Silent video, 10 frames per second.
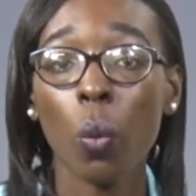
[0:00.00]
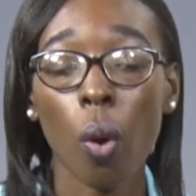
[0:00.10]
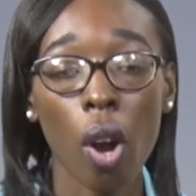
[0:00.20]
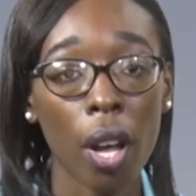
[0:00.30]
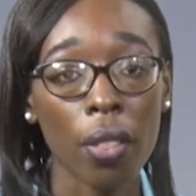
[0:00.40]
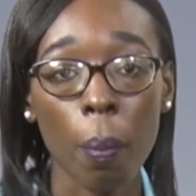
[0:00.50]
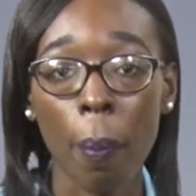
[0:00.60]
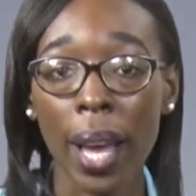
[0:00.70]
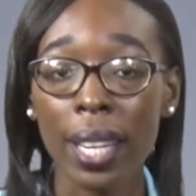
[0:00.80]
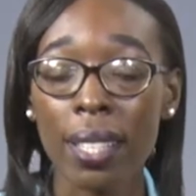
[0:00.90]
all the
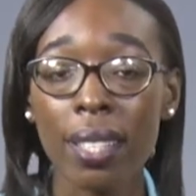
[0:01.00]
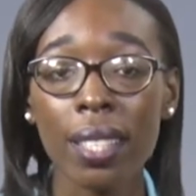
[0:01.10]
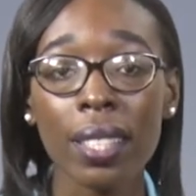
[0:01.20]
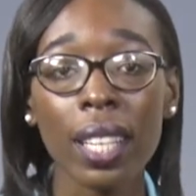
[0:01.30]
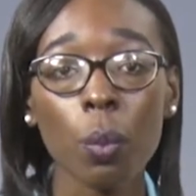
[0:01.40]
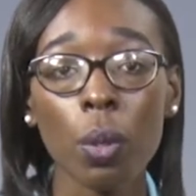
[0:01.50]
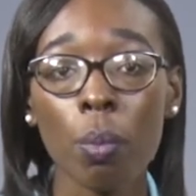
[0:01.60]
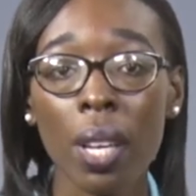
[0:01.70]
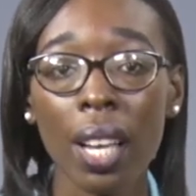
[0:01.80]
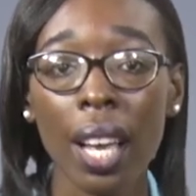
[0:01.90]
biases that we
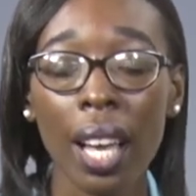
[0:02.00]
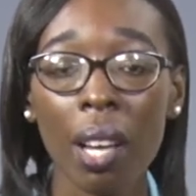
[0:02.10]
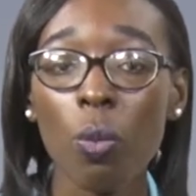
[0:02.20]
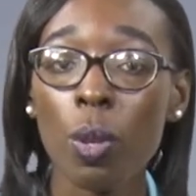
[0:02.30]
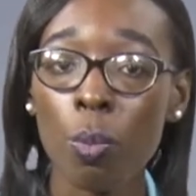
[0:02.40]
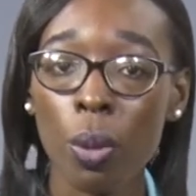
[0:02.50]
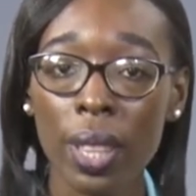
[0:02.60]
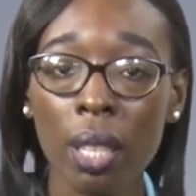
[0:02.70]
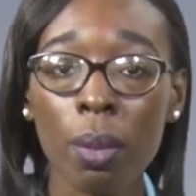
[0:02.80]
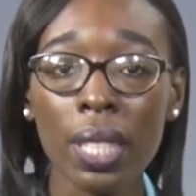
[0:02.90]
may have, we
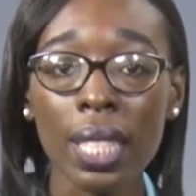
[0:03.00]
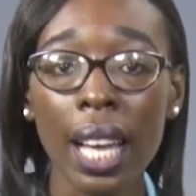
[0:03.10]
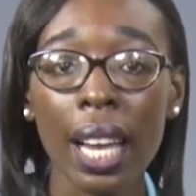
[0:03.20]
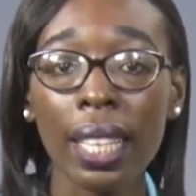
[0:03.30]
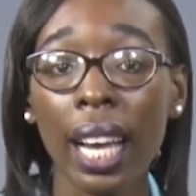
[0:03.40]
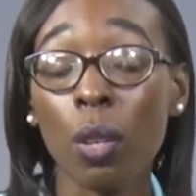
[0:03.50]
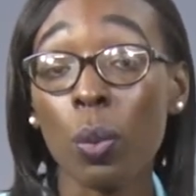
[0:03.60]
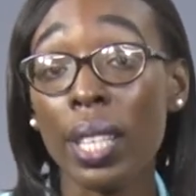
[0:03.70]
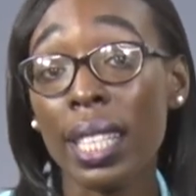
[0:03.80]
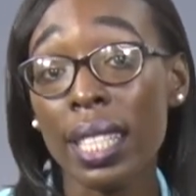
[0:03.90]
put them aside and
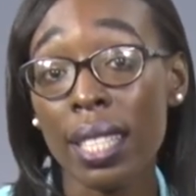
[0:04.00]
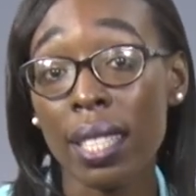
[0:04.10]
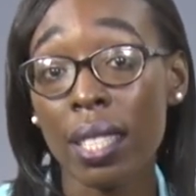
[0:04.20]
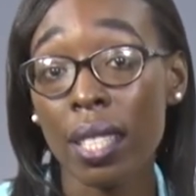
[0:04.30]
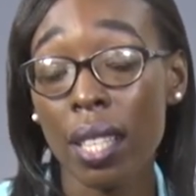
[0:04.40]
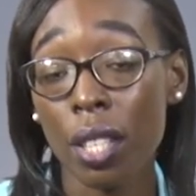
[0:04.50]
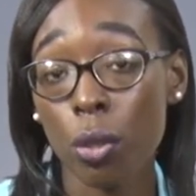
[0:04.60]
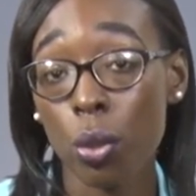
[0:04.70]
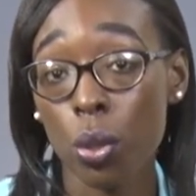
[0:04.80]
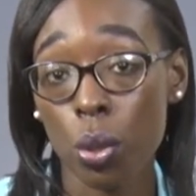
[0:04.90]
we listen to
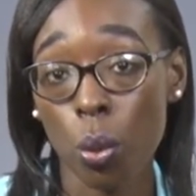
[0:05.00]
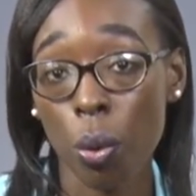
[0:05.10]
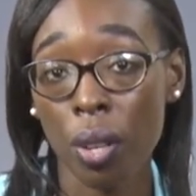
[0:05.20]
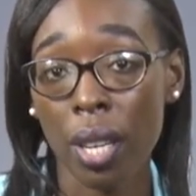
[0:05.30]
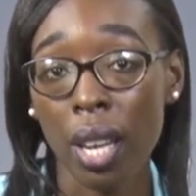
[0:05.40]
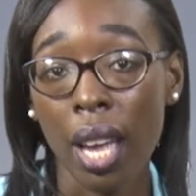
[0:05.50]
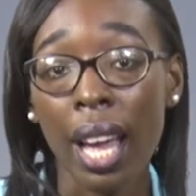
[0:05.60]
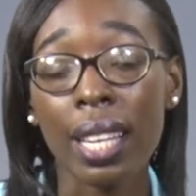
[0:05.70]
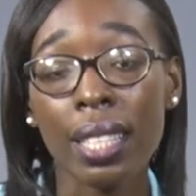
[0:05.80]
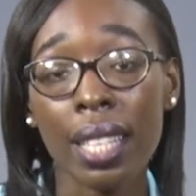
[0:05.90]
their story
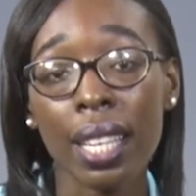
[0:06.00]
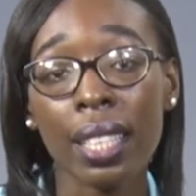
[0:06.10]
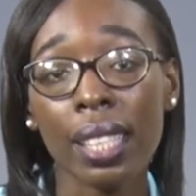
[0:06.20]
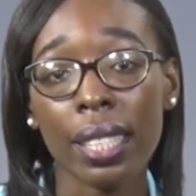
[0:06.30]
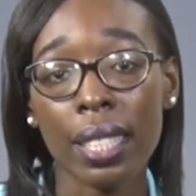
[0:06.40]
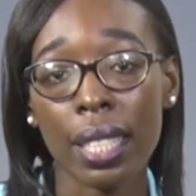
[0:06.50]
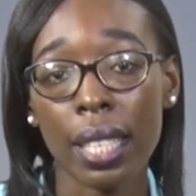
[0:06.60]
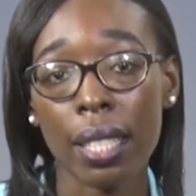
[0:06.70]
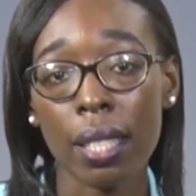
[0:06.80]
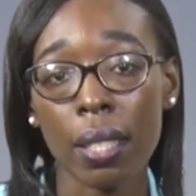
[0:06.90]
and take it as it
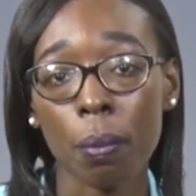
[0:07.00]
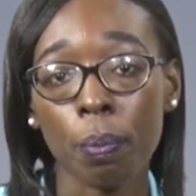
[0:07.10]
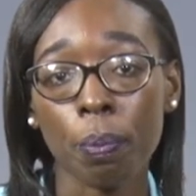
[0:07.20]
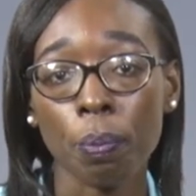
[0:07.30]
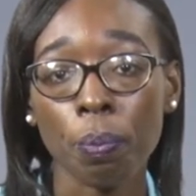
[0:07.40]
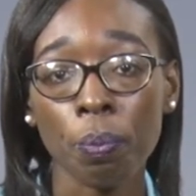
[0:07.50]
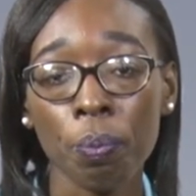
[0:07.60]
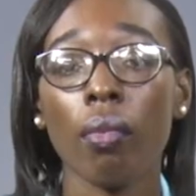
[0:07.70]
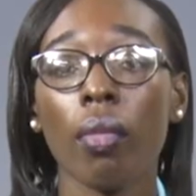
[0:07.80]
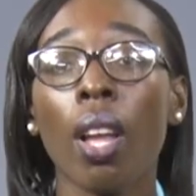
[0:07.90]
is.
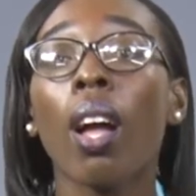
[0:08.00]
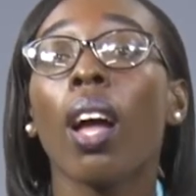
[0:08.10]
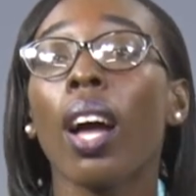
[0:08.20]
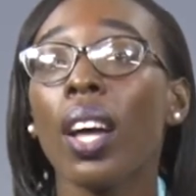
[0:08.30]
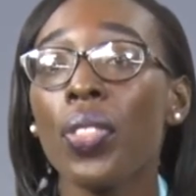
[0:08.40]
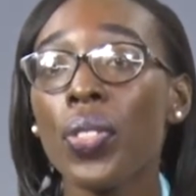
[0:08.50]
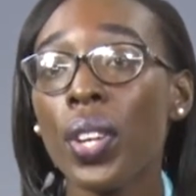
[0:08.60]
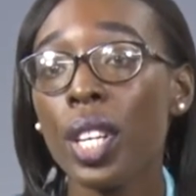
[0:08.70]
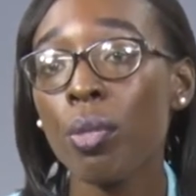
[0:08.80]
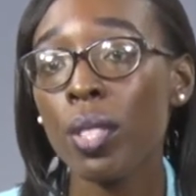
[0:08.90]
A
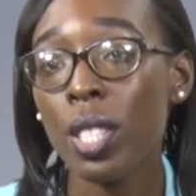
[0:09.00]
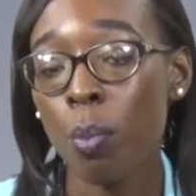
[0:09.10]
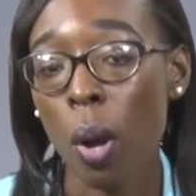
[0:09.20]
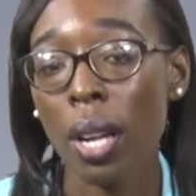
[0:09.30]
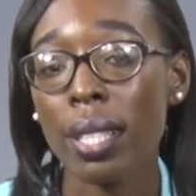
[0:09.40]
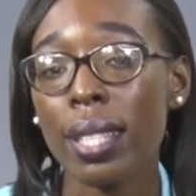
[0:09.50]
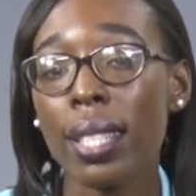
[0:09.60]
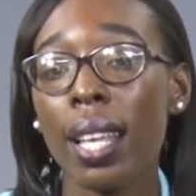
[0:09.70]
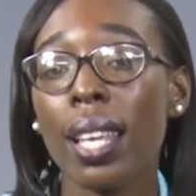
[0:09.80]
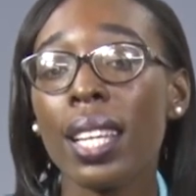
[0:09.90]
third
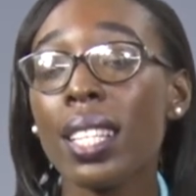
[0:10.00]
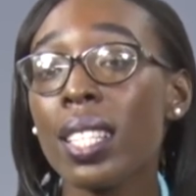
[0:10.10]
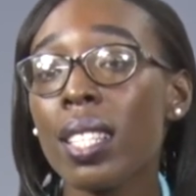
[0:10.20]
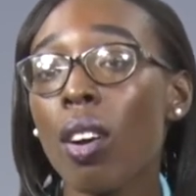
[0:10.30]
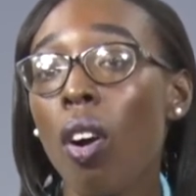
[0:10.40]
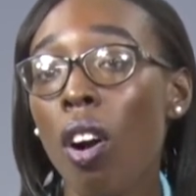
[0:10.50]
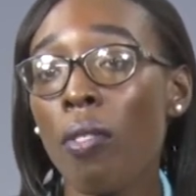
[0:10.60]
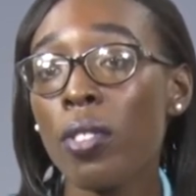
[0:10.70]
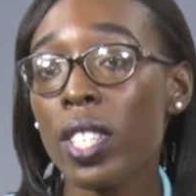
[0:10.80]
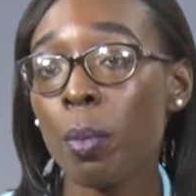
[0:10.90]
response is
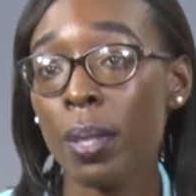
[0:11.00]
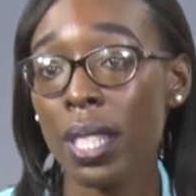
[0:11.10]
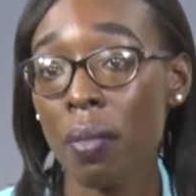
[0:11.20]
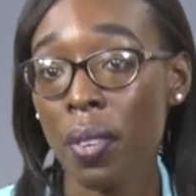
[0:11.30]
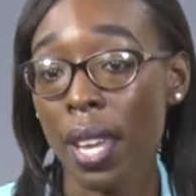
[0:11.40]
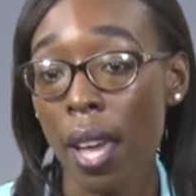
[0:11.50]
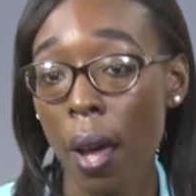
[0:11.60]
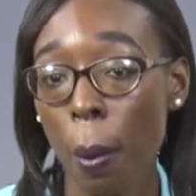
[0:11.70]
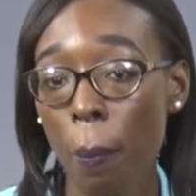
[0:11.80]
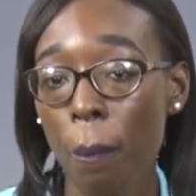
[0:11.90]
offer specific
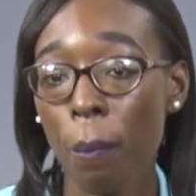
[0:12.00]
help.